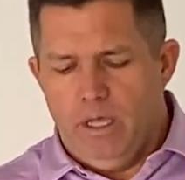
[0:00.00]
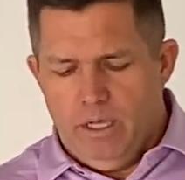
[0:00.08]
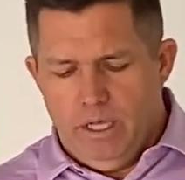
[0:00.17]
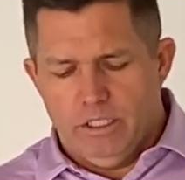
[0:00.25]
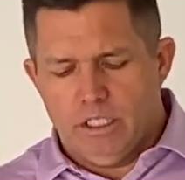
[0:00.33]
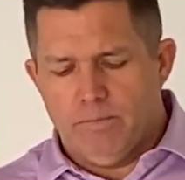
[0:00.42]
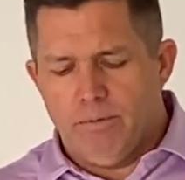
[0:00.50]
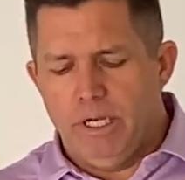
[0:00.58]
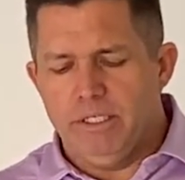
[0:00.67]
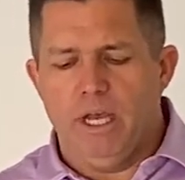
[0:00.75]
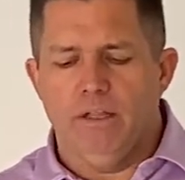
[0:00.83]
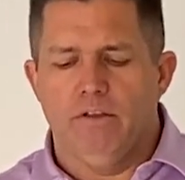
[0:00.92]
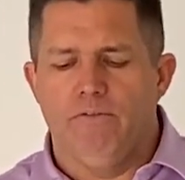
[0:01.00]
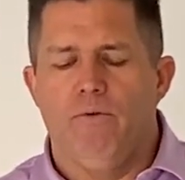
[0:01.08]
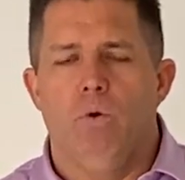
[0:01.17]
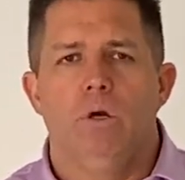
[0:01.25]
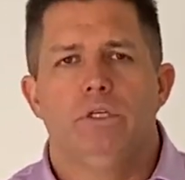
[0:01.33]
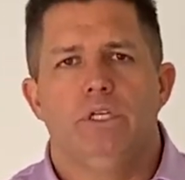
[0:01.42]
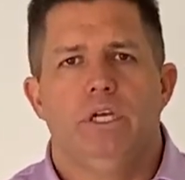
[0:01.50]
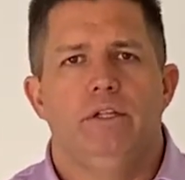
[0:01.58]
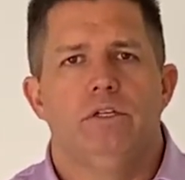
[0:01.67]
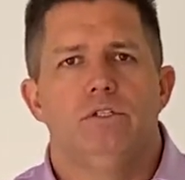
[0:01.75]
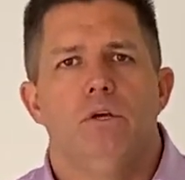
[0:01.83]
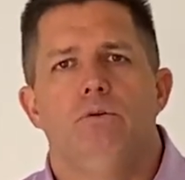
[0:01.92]
it spreads out the force and
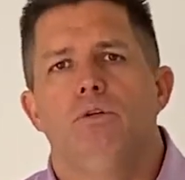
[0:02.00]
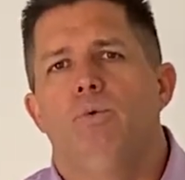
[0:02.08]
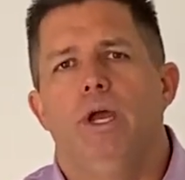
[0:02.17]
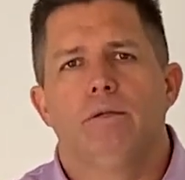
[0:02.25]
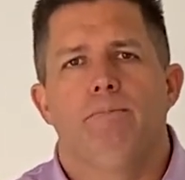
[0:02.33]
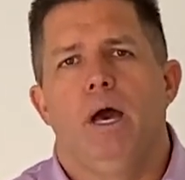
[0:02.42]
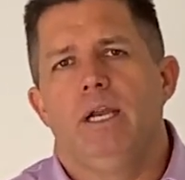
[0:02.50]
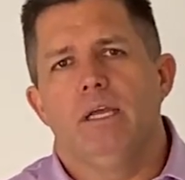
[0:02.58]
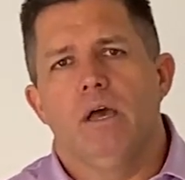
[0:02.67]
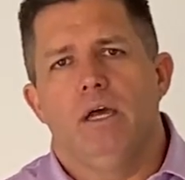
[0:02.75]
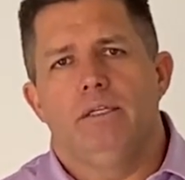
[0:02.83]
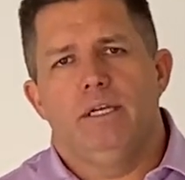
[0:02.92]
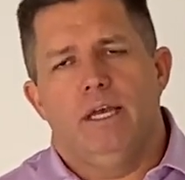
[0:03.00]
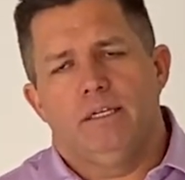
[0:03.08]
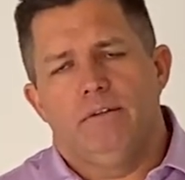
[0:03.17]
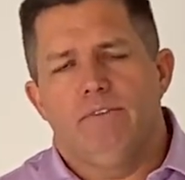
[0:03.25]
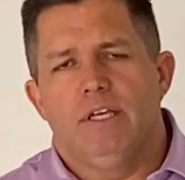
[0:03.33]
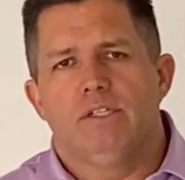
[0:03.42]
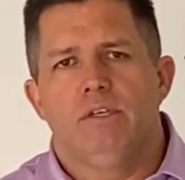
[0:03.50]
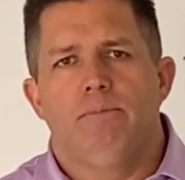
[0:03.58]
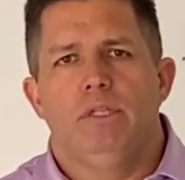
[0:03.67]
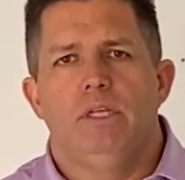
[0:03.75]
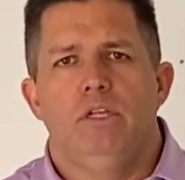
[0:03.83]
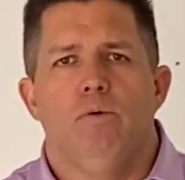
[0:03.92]
there's no direct body contact. If that's
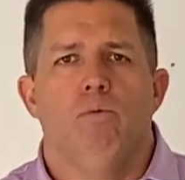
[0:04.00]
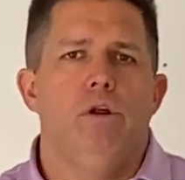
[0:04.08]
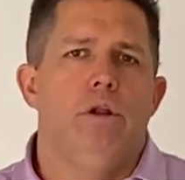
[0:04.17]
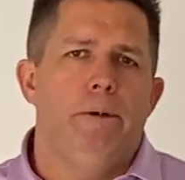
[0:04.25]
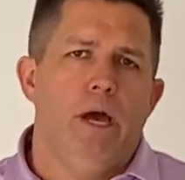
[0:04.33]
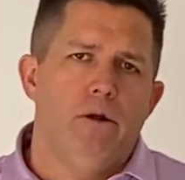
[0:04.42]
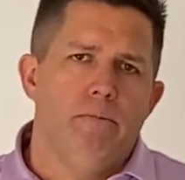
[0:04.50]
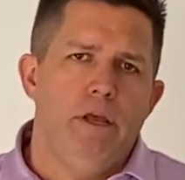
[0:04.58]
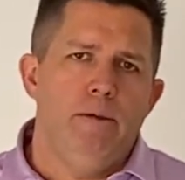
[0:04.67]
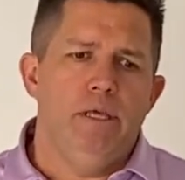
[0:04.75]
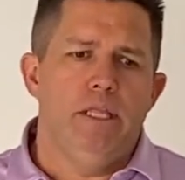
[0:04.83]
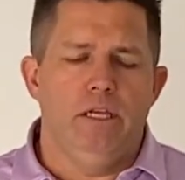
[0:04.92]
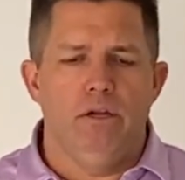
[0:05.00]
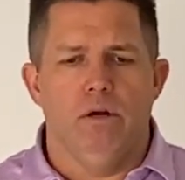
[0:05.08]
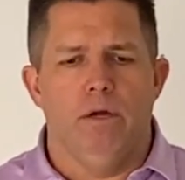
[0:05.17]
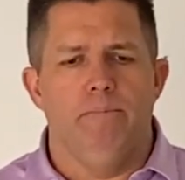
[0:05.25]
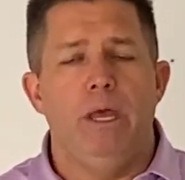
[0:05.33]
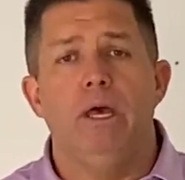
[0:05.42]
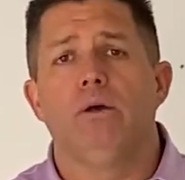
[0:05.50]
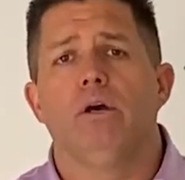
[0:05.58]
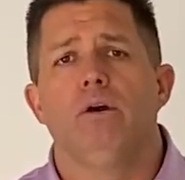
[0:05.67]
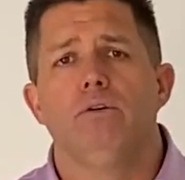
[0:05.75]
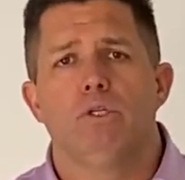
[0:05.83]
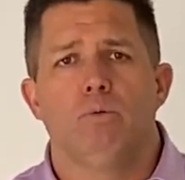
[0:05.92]
something that you're worried about, or maybe that you're a male
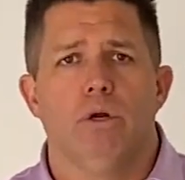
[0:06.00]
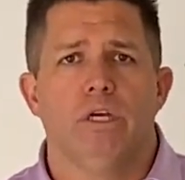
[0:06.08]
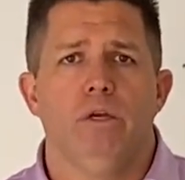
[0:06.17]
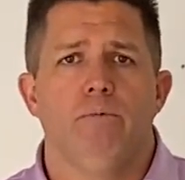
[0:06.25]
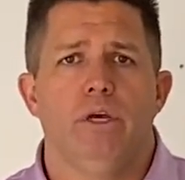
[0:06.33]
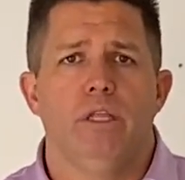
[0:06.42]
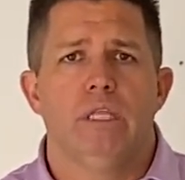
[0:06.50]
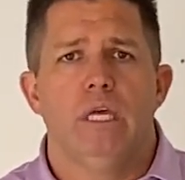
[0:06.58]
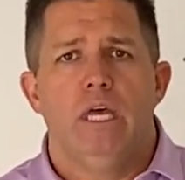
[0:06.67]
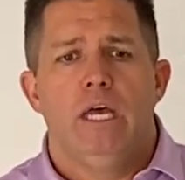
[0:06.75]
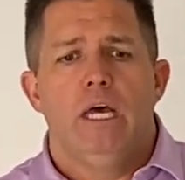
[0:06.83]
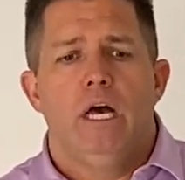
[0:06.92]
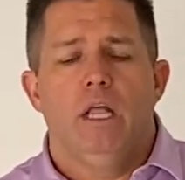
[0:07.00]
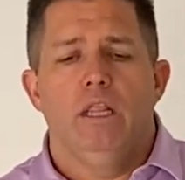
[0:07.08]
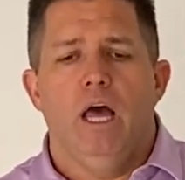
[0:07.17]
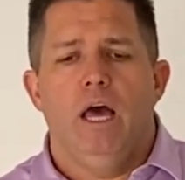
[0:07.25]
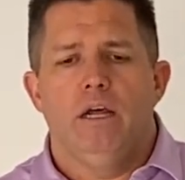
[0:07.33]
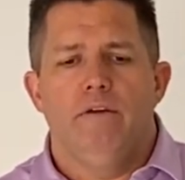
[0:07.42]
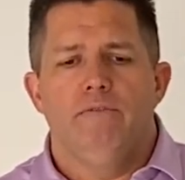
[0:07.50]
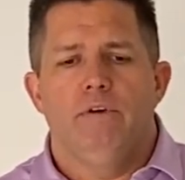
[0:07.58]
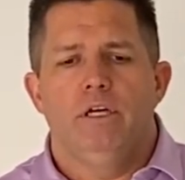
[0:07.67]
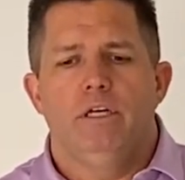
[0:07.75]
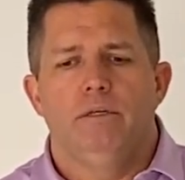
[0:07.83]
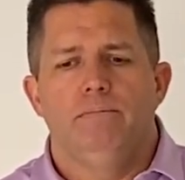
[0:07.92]
coach working with a lot
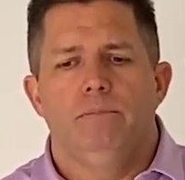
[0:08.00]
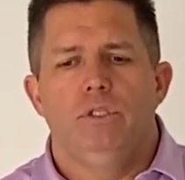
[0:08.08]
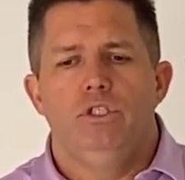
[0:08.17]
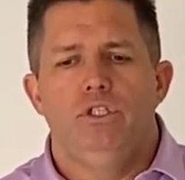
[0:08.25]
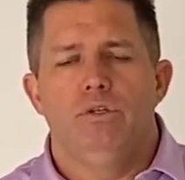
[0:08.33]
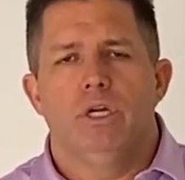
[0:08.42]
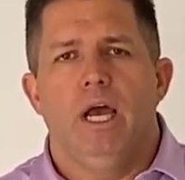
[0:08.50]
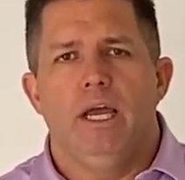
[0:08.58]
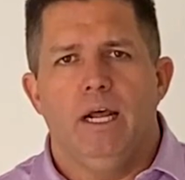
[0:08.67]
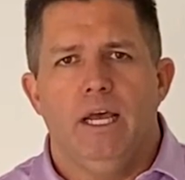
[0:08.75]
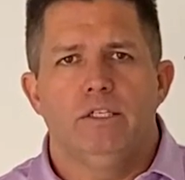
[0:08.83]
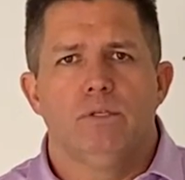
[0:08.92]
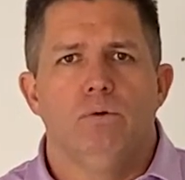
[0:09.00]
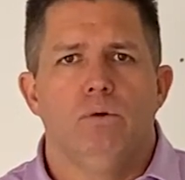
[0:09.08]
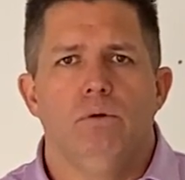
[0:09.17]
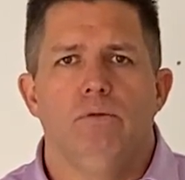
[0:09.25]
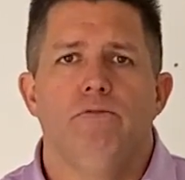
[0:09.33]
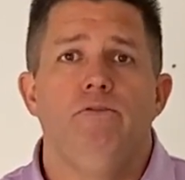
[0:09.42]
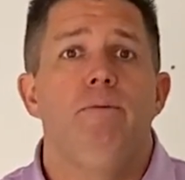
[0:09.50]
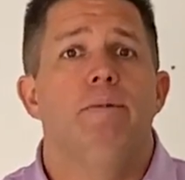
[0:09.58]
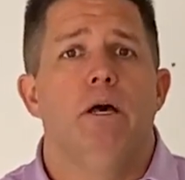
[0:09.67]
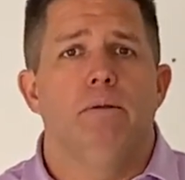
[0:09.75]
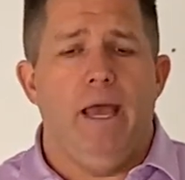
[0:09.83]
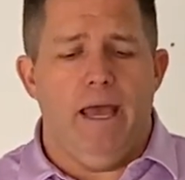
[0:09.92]
of junior high and high school
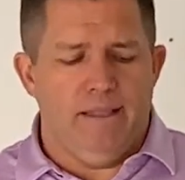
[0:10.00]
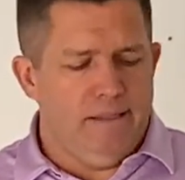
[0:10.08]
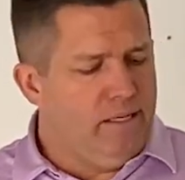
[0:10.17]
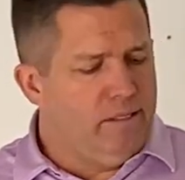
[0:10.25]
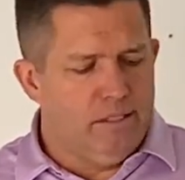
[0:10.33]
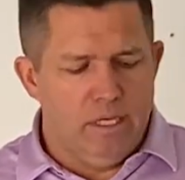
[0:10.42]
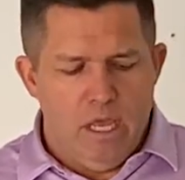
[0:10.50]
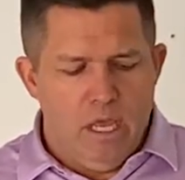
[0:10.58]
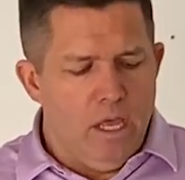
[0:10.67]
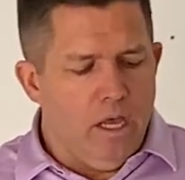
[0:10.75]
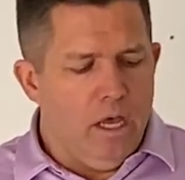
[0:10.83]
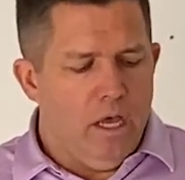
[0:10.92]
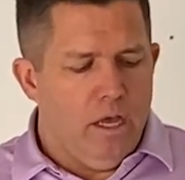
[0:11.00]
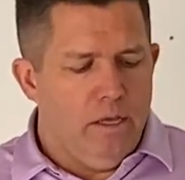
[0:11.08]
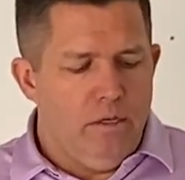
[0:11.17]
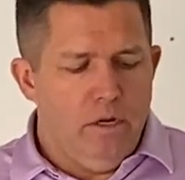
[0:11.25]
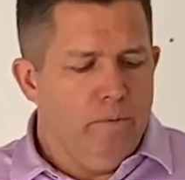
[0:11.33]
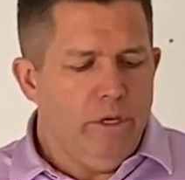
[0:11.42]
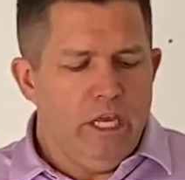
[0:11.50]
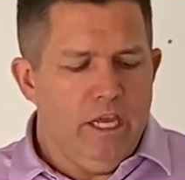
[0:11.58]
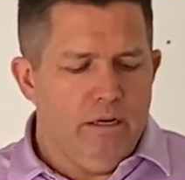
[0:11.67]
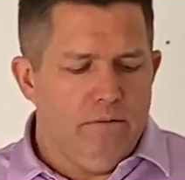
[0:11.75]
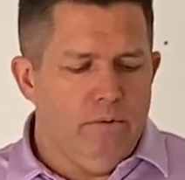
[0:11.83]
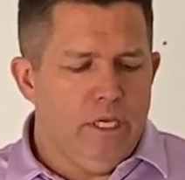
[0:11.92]
female athletes, we
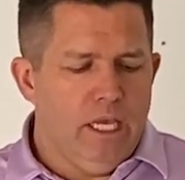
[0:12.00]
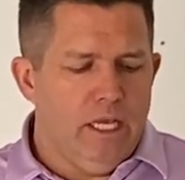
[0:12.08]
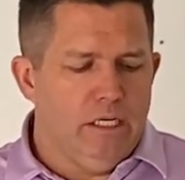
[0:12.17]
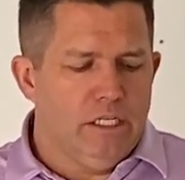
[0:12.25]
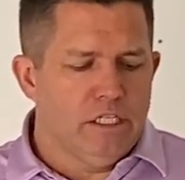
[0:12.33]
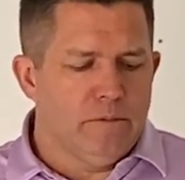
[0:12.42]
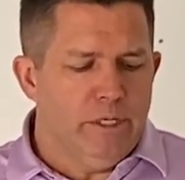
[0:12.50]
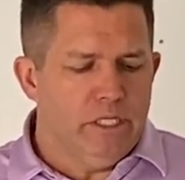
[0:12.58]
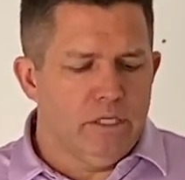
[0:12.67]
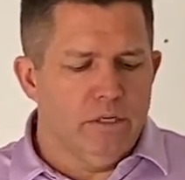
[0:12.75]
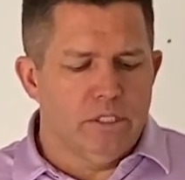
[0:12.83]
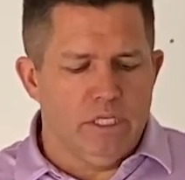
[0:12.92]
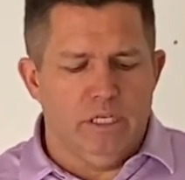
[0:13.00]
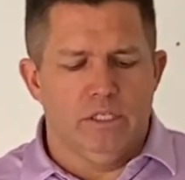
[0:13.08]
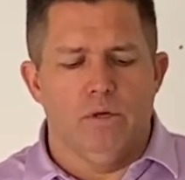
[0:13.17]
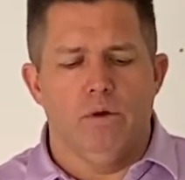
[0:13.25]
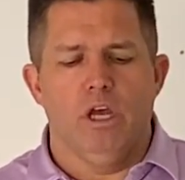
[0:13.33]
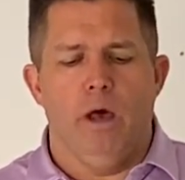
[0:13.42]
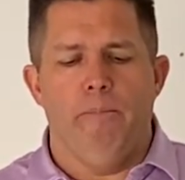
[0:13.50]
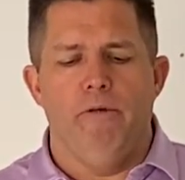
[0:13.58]
can't dismiss those things. So a couple